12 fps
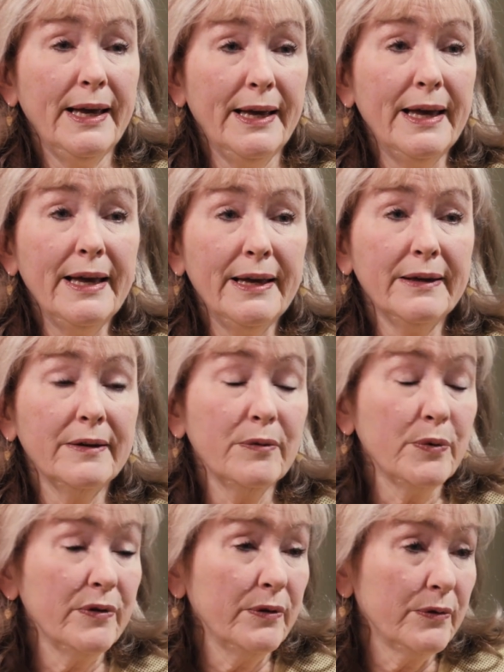
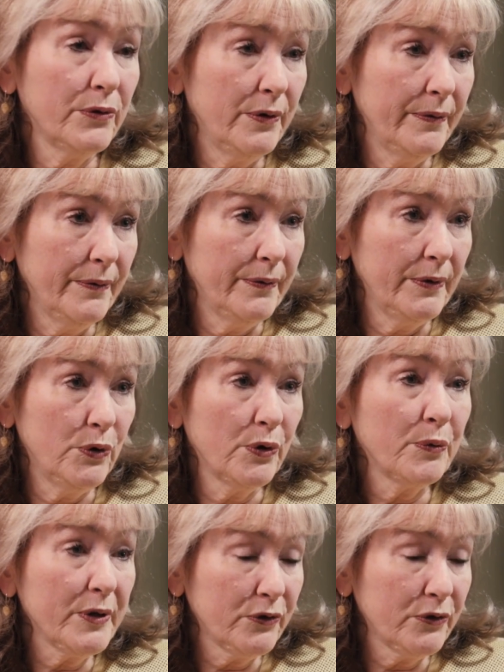And we're doing